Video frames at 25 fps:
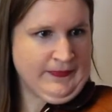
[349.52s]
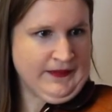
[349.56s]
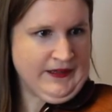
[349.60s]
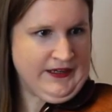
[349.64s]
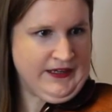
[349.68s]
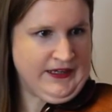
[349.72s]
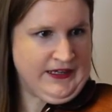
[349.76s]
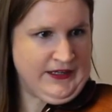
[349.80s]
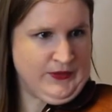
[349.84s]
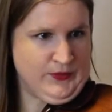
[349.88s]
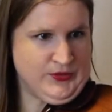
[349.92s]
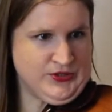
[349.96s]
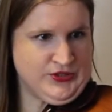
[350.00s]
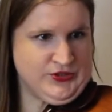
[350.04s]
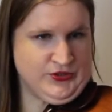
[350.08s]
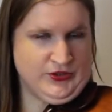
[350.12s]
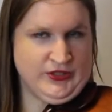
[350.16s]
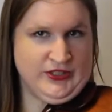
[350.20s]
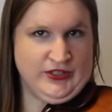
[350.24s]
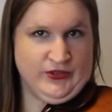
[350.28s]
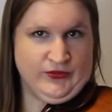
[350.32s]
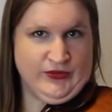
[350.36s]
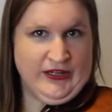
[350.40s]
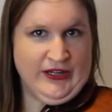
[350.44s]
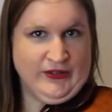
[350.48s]
I was
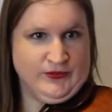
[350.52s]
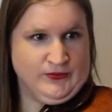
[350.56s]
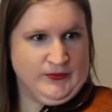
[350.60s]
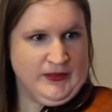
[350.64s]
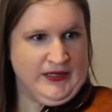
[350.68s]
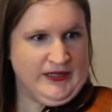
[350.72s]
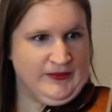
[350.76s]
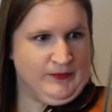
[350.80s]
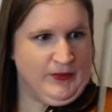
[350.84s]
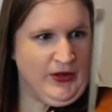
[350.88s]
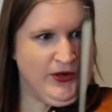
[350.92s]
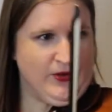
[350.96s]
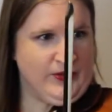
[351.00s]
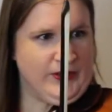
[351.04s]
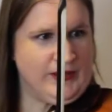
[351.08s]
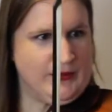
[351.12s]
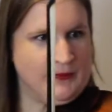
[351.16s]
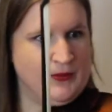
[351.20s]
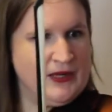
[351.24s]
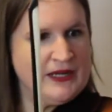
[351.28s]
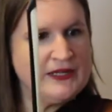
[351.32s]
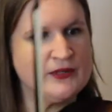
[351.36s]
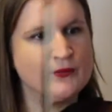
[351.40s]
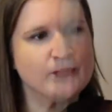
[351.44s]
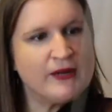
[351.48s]
turning around my bowing,
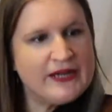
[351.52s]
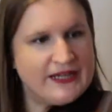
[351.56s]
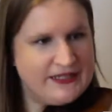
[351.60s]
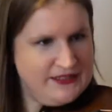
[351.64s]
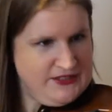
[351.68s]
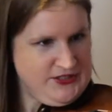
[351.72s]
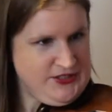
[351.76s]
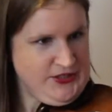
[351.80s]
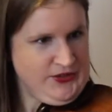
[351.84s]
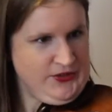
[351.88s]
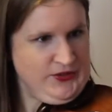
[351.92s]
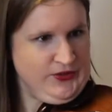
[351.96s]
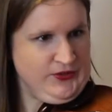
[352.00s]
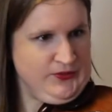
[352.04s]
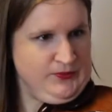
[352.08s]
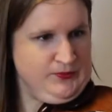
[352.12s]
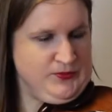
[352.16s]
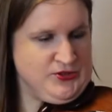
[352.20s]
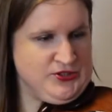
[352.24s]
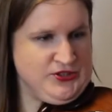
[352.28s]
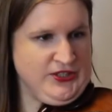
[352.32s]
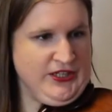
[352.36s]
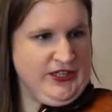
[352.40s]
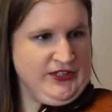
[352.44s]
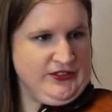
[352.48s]
by the way. So you
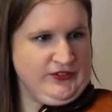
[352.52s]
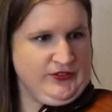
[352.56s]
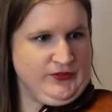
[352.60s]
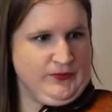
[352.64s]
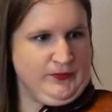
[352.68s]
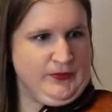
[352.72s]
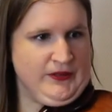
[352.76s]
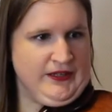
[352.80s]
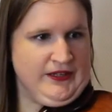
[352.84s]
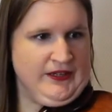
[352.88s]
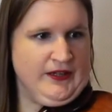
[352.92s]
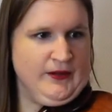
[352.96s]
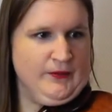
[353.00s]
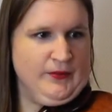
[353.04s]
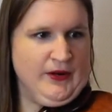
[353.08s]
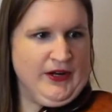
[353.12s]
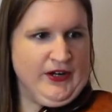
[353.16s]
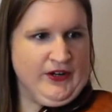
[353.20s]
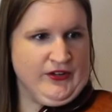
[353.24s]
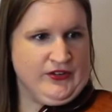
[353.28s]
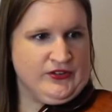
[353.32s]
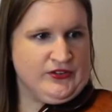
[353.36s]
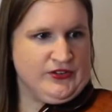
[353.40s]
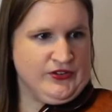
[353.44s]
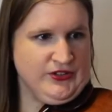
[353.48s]
start
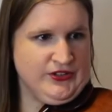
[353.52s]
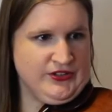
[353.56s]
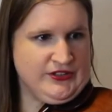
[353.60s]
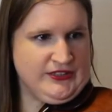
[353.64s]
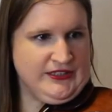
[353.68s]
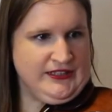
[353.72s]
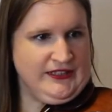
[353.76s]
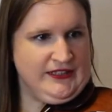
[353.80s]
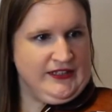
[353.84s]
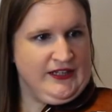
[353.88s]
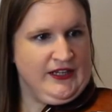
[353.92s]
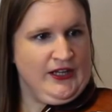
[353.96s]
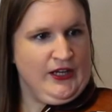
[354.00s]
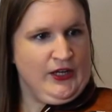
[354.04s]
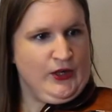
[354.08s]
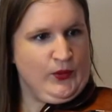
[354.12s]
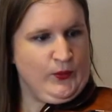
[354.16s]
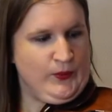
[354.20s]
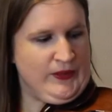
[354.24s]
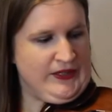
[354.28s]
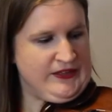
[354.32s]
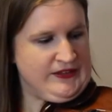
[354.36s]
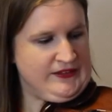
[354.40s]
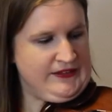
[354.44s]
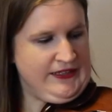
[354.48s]
bar 13
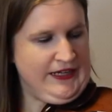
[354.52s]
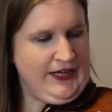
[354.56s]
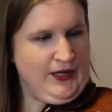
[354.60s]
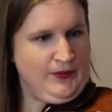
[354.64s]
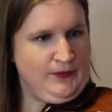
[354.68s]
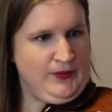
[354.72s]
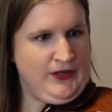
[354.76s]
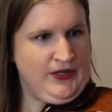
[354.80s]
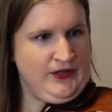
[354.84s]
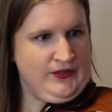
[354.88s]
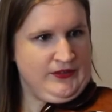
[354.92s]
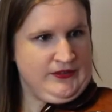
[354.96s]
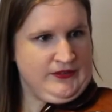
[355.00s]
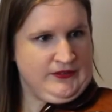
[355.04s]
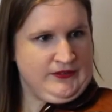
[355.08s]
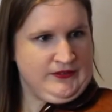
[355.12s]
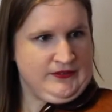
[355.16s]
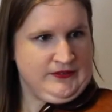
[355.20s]
with down bow.